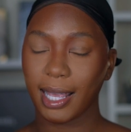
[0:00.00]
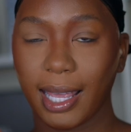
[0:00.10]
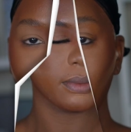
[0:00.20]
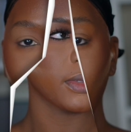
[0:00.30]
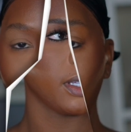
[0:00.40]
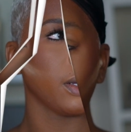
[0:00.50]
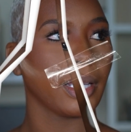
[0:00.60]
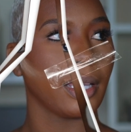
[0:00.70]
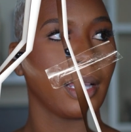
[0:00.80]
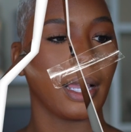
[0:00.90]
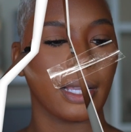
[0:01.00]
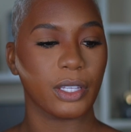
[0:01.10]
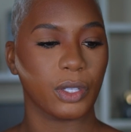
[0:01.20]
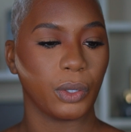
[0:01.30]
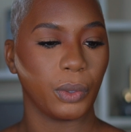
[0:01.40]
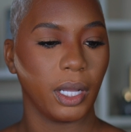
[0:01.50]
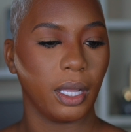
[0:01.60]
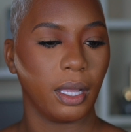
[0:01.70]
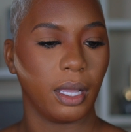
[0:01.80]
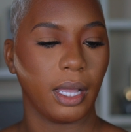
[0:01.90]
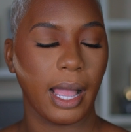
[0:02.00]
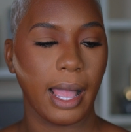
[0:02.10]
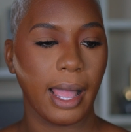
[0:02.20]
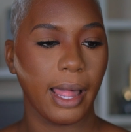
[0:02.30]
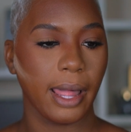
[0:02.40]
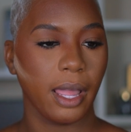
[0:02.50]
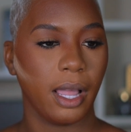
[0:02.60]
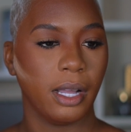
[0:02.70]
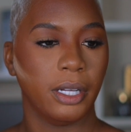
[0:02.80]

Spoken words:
and okay guys, so I